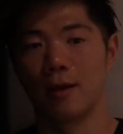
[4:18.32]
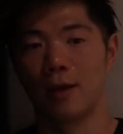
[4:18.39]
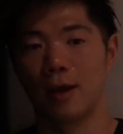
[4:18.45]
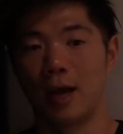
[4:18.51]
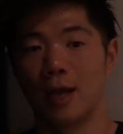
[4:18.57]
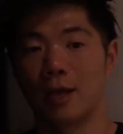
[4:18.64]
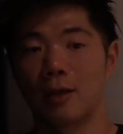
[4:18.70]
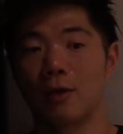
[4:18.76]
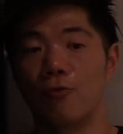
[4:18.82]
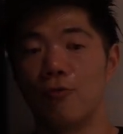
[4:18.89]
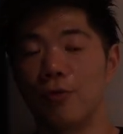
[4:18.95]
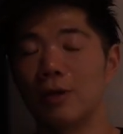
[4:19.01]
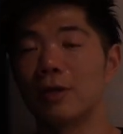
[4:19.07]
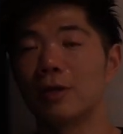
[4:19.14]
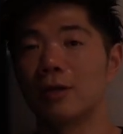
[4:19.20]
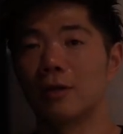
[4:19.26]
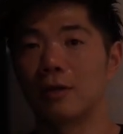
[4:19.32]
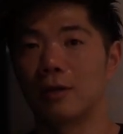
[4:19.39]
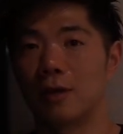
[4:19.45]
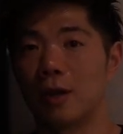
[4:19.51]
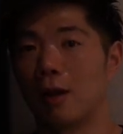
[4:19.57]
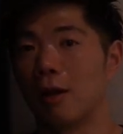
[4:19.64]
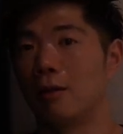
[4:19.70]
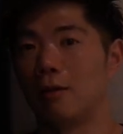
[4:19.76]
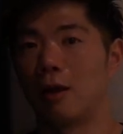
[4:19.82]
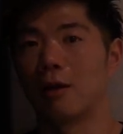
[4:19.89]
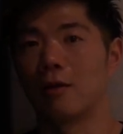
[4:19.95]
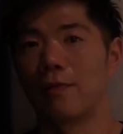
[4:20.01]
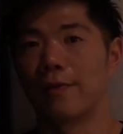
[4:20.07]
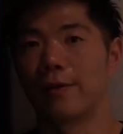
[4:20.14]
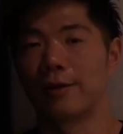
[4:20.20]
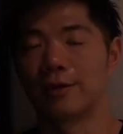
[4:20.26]
I can really get a lot
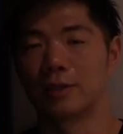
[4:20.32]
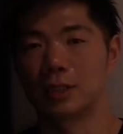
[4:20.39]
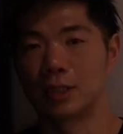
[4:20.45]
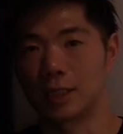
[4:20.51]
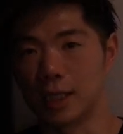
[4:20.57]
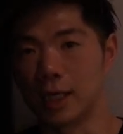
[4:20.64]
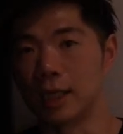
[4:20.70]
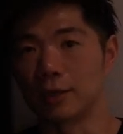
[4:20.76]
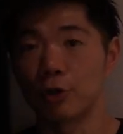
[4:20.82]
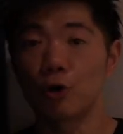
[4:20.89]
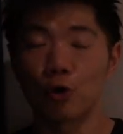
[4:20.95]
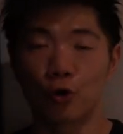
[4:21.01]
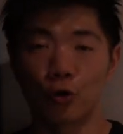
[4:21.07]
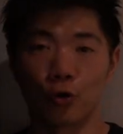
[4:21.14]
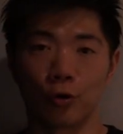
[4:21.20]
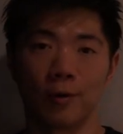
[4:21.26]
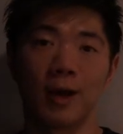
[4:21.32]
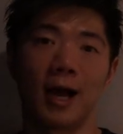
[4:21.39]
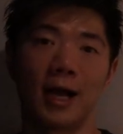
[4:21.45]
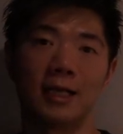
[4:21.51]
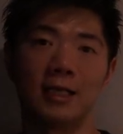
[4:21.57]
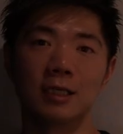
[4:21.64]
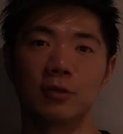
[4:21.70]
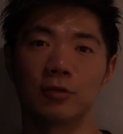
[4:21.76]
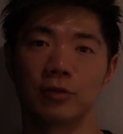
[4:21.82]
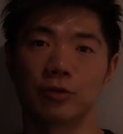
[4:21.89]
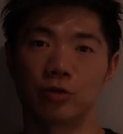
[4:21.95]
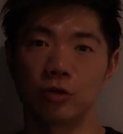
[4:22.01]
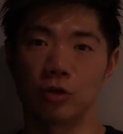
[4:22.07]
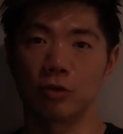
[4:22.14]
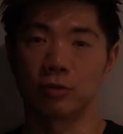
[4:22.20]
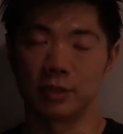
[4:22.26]
of things done or I need to
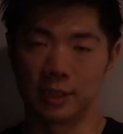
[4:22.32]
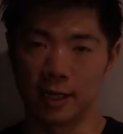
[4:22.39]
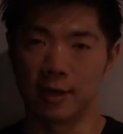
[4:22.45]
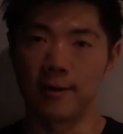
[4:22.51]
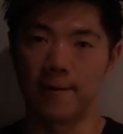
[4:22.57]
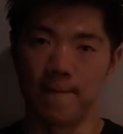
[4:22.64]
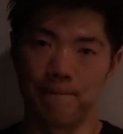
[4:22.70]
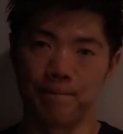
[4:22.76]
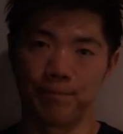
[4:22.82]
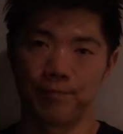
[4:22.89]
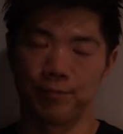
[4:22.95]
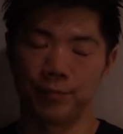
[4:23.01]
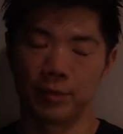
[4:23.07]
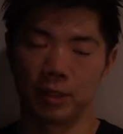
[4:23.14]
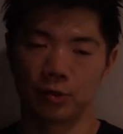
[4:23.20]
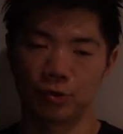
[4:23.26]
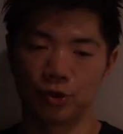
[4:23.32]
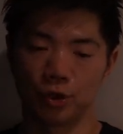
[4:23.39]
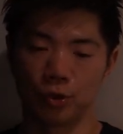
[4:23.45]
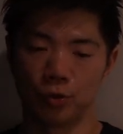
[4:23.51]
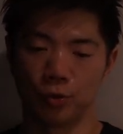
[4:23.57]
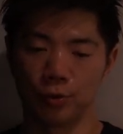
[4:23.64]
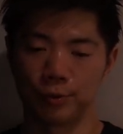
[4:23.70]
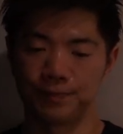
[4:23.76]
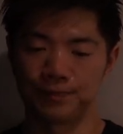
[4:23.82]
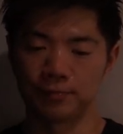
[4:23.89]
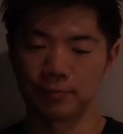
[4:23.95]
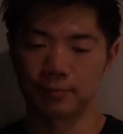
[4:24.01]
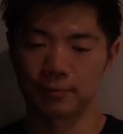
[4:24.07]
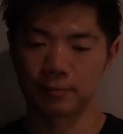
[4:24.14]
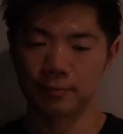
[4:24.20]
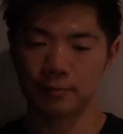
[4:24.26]
slow down. So
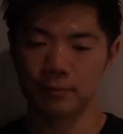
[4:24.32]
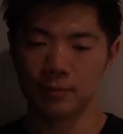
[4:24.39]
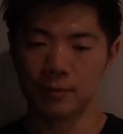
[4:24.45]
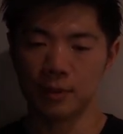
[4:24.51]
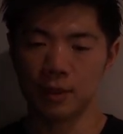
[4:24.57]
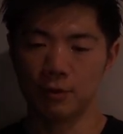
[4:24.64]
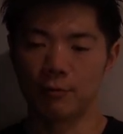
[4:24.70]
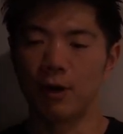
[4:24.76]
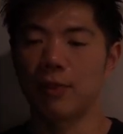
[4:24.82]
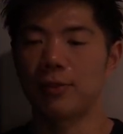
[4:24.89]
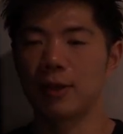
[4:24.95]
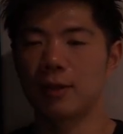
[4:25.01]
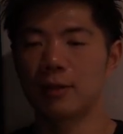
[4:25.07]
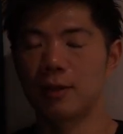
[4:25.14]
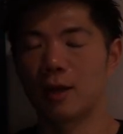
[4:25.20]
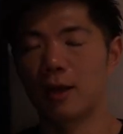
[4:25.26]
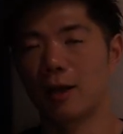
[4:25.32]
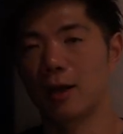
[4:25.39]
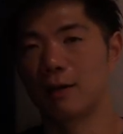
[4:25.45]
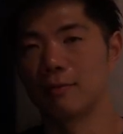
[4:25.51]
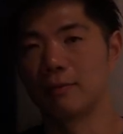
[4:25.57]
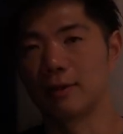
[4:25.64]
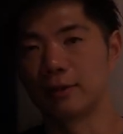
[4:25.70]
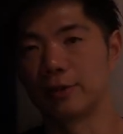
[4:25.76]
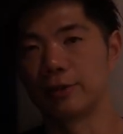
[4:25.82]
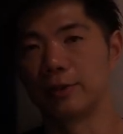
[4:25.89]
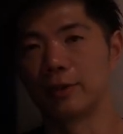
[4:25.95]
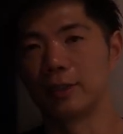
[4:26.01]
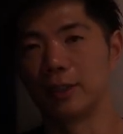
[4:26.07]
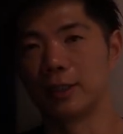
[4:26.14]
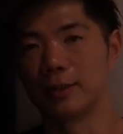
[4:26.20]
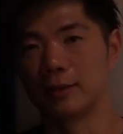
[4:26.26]
one thing that I have learned
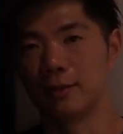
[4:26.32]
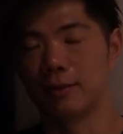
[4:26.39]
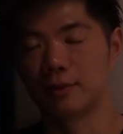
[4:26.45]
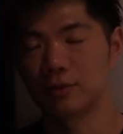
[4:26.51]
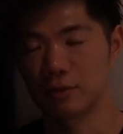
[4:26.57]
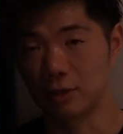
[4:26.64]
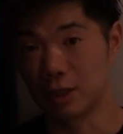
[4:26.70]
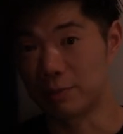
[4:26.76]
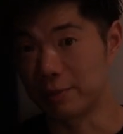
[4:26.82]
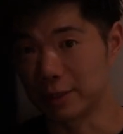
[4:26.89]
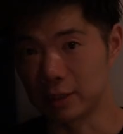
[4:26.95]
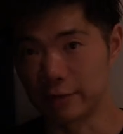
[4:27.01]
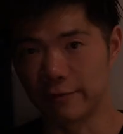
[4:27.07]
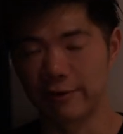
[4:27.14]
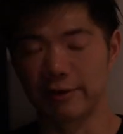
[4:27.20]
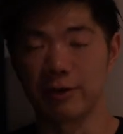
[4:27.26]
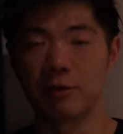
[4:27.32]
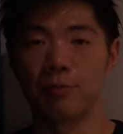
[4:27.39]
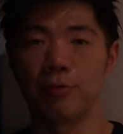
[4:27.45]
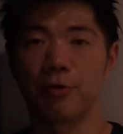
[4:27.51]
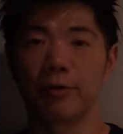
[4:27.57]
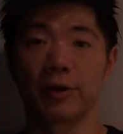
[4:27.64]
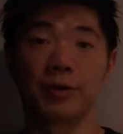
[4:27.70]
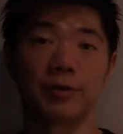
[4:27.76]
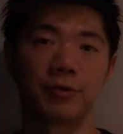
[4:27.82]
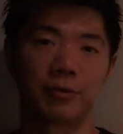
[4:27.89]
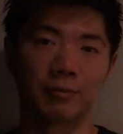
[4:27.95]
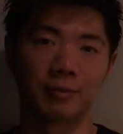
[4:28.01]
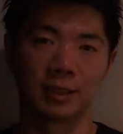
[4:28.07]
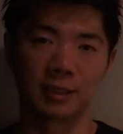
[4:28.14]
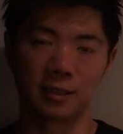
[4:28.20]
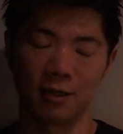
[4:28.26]
is sleep is very important to
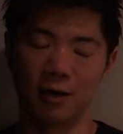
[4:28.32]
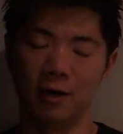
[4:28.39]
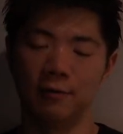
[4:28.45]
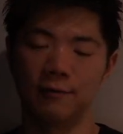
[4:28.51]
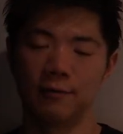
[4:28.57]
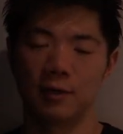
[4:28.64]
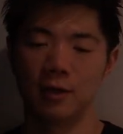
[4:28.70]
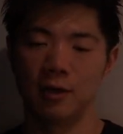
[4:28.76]
myself,